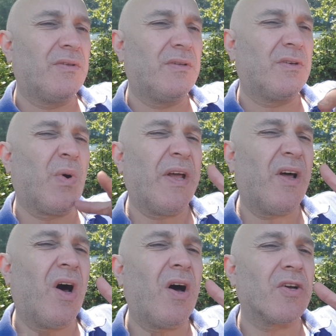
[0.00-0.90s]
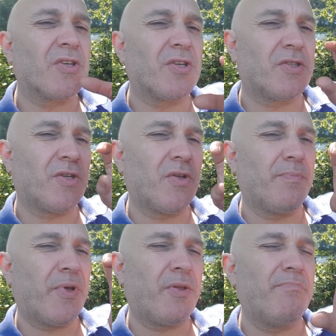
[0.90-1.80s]
they're quite harsh, so,
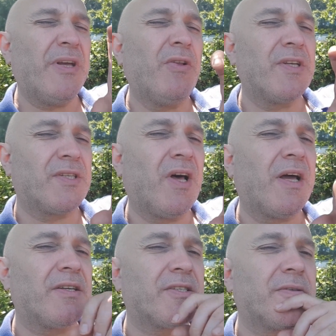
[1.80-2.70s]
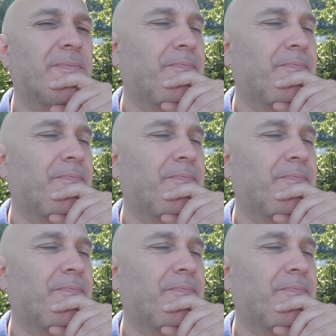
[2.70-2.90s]
but the middle is nice.